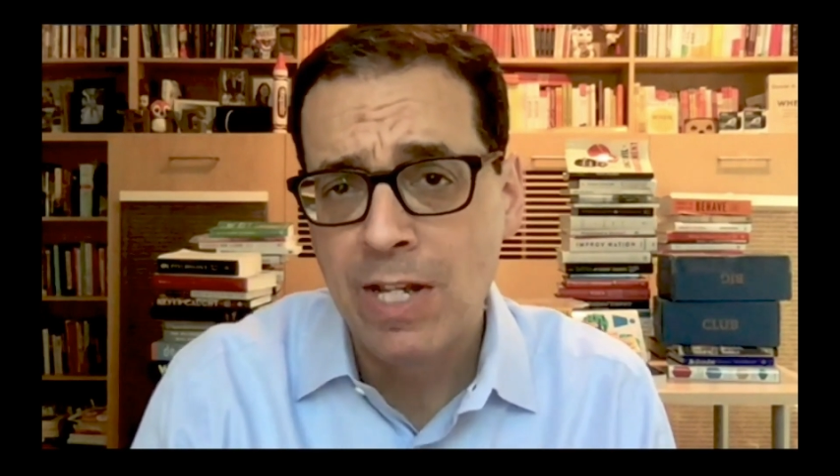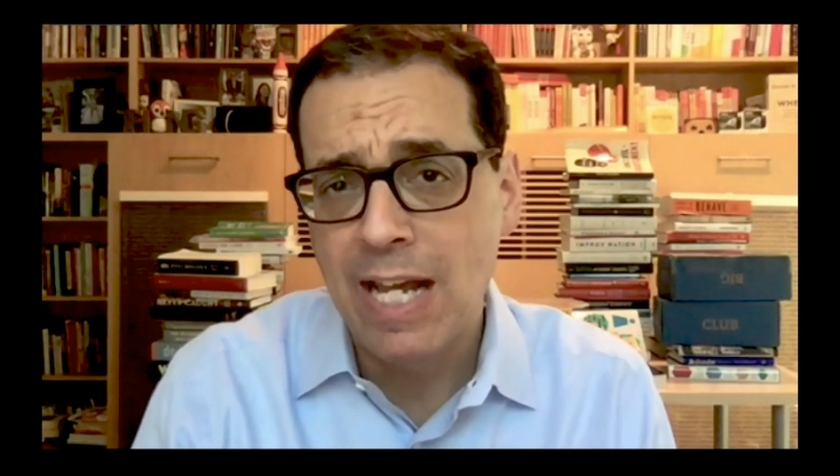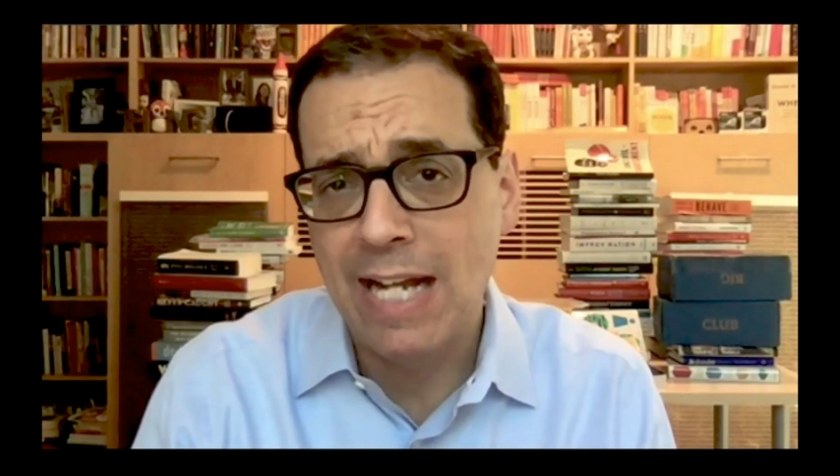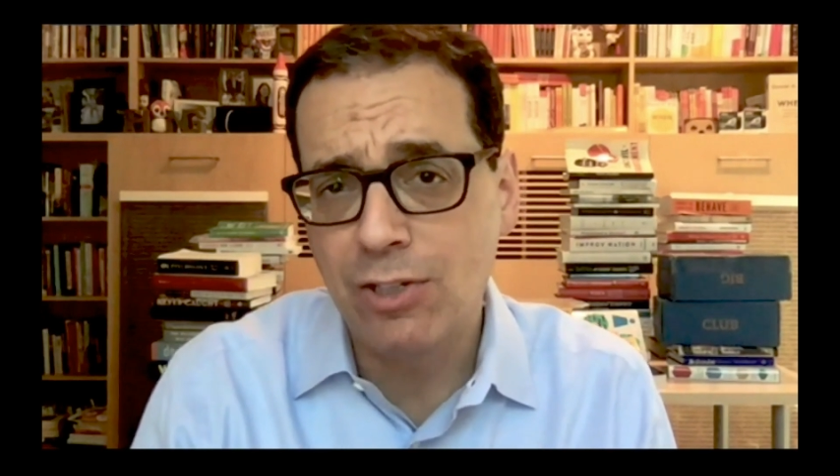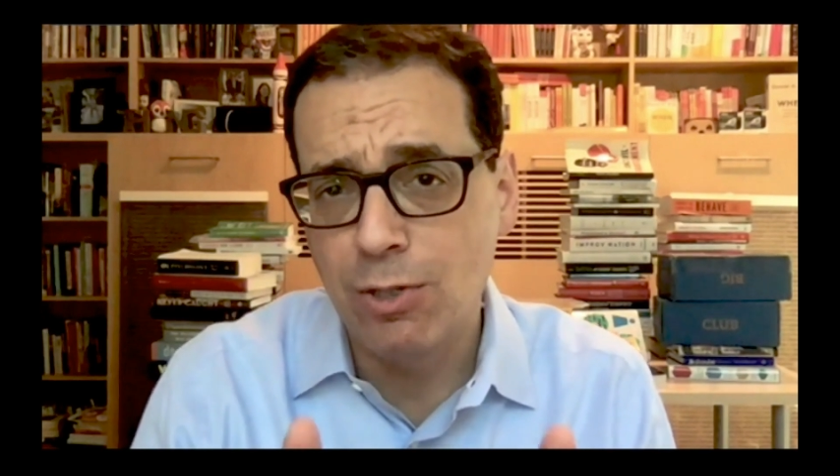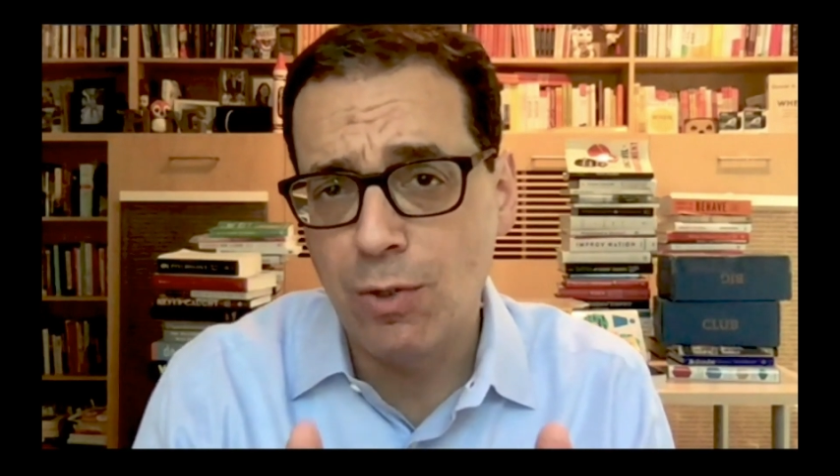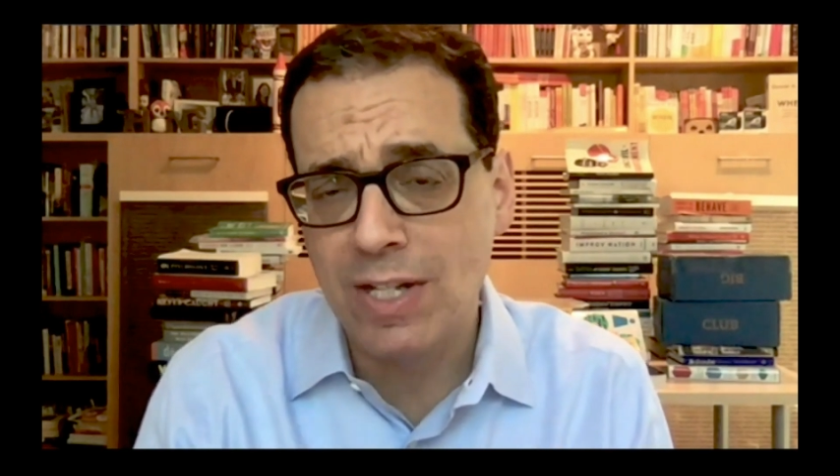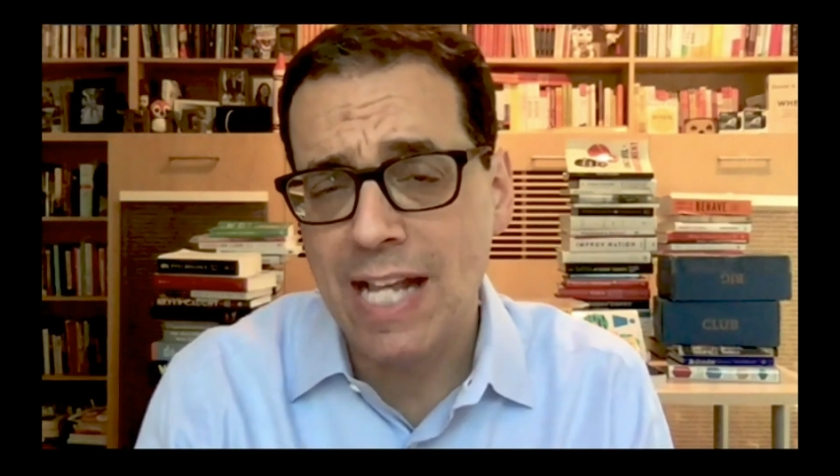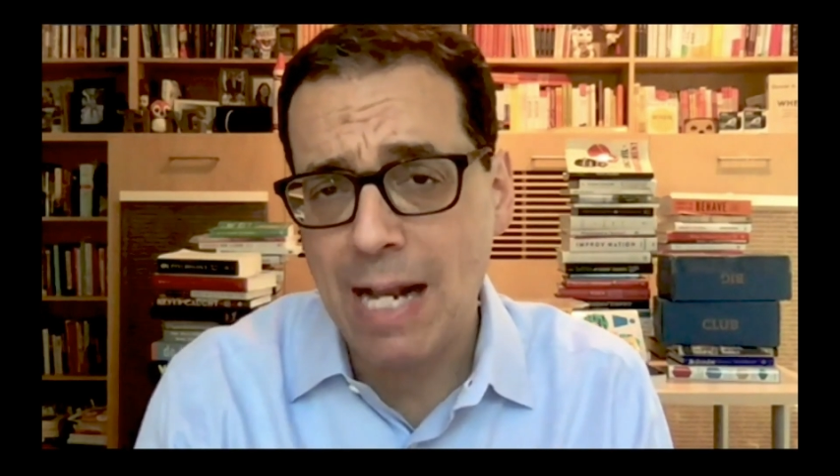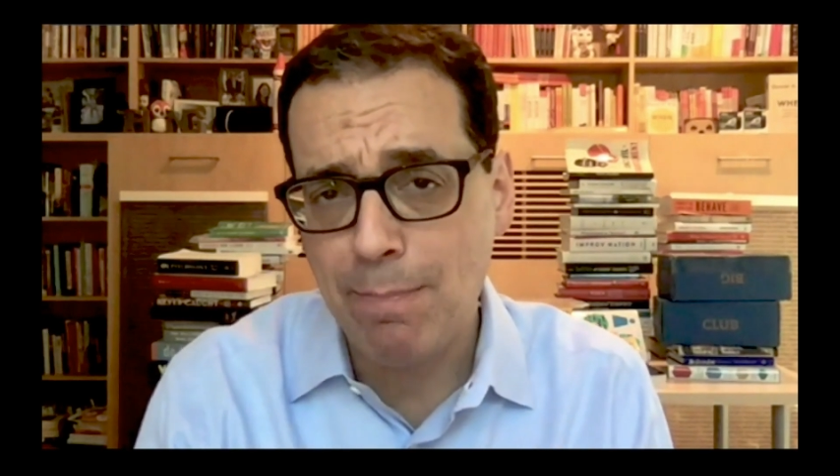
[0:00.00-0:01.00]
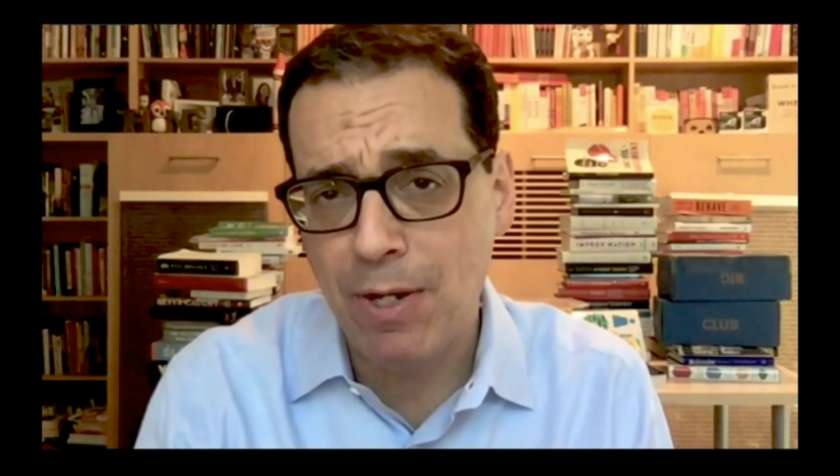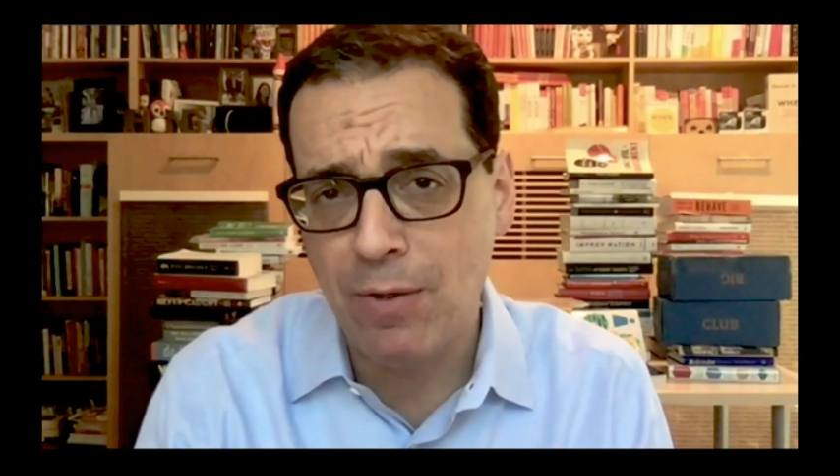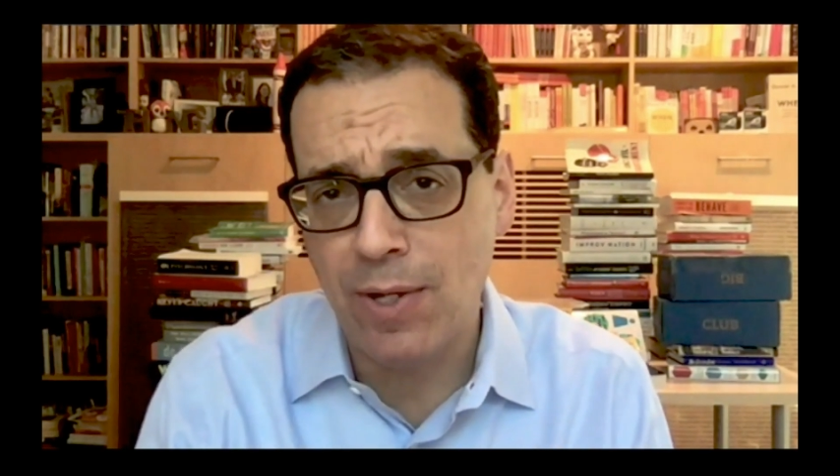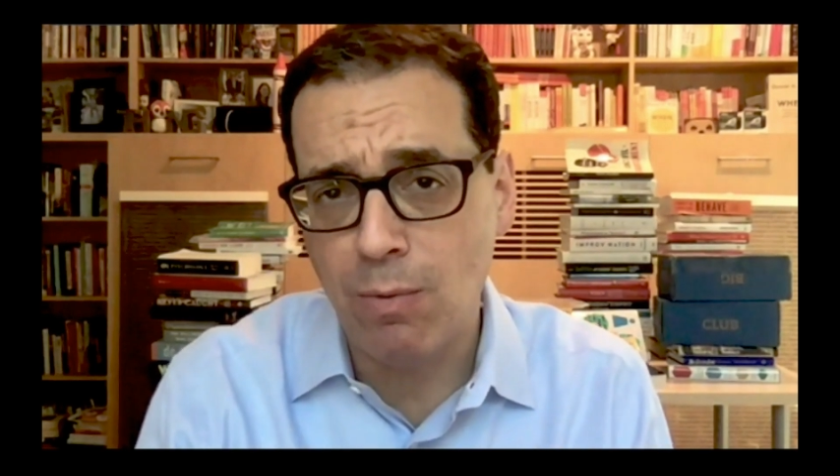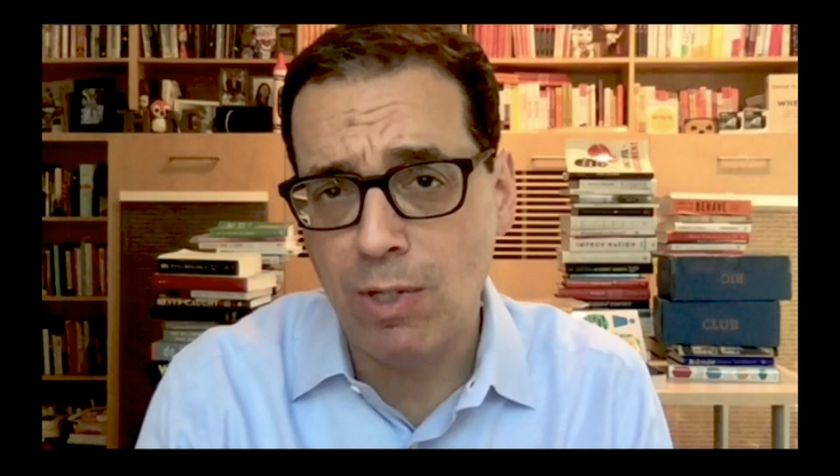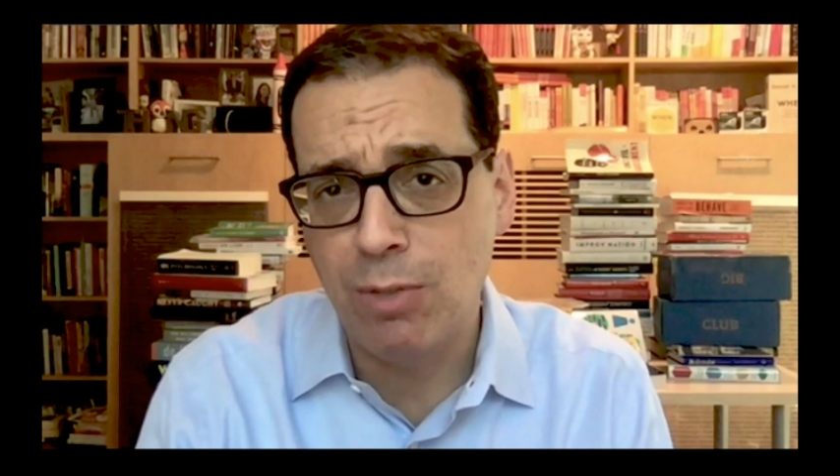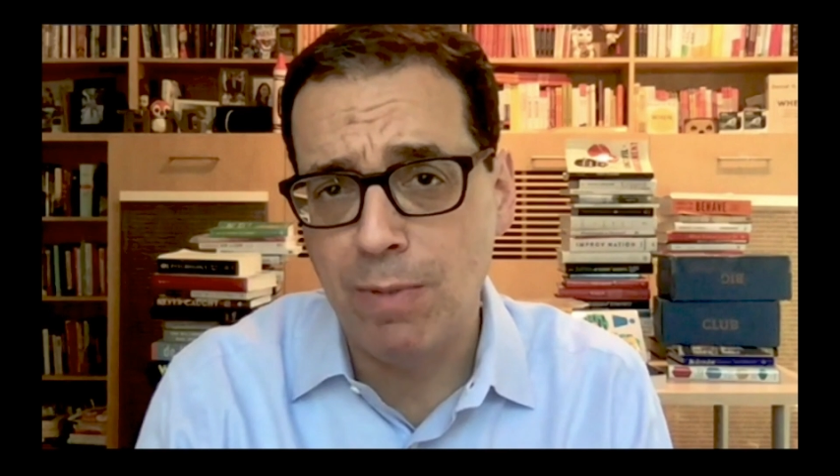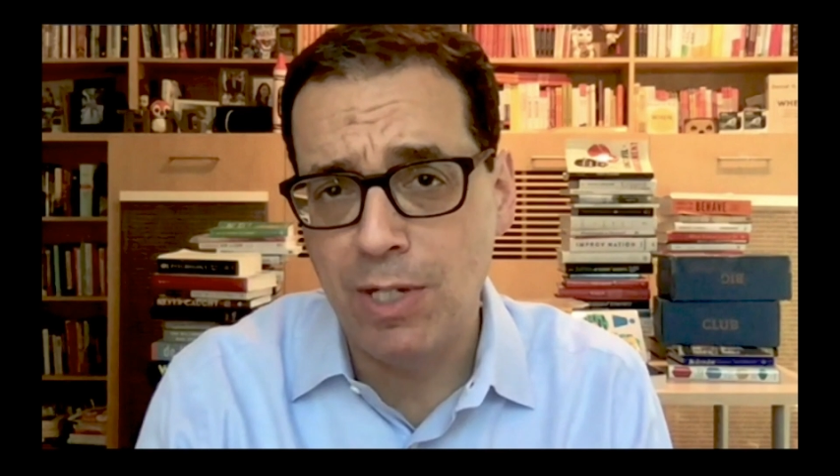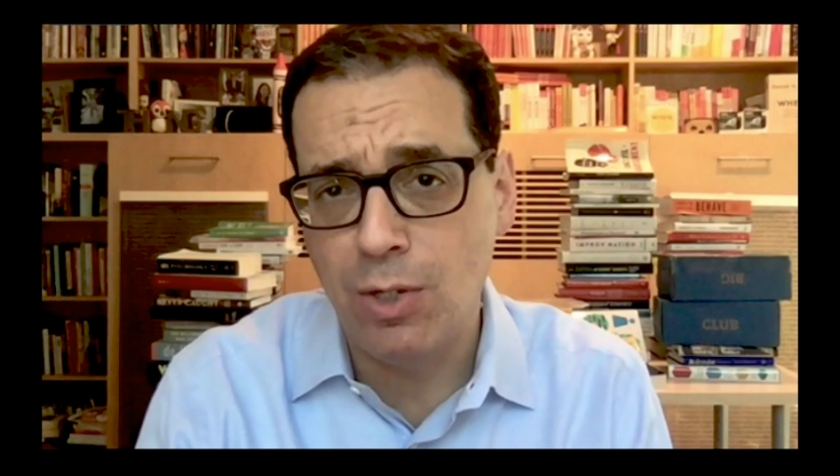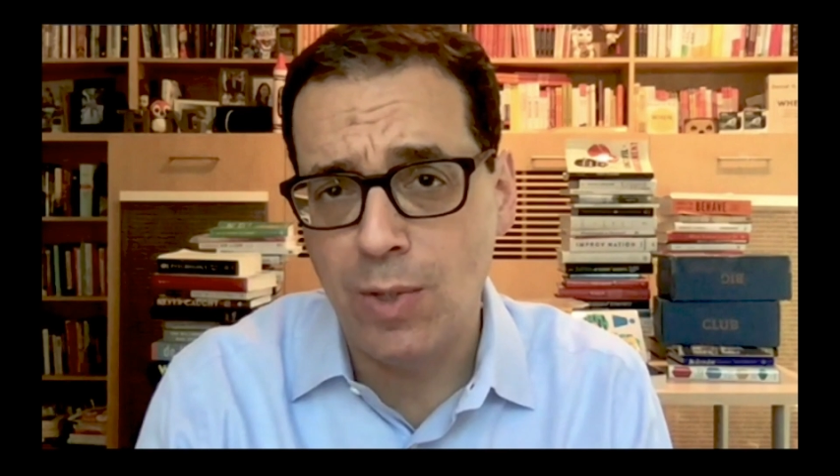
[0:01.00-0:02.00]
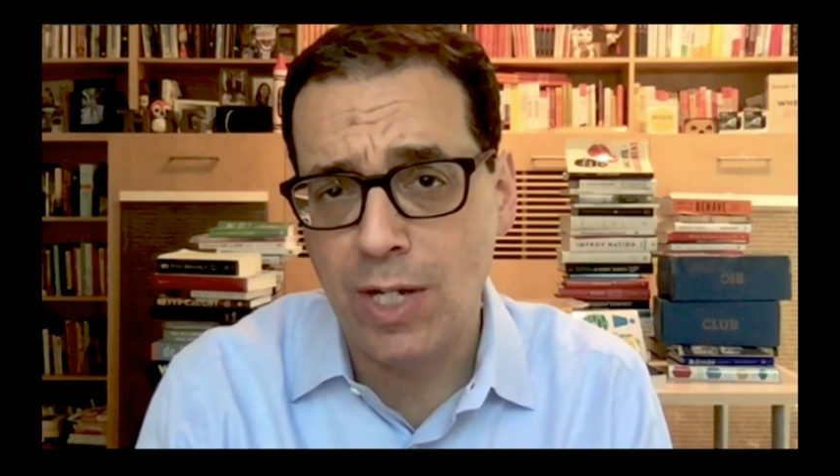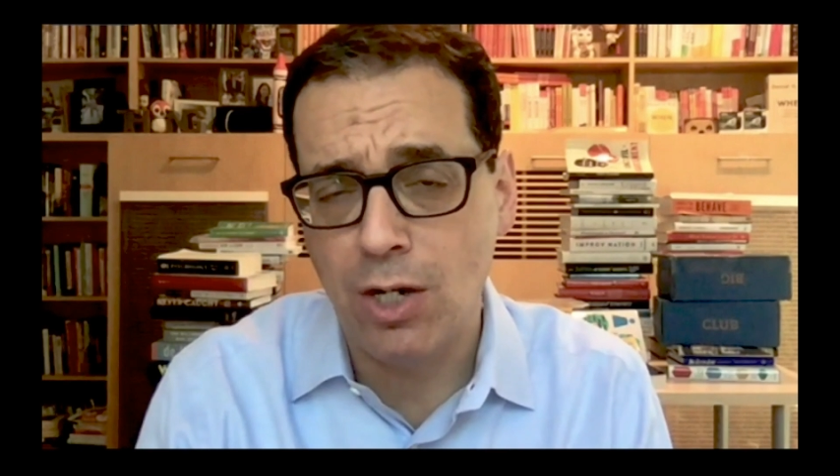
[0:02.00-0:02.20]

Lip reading: And so during that period, we should be doing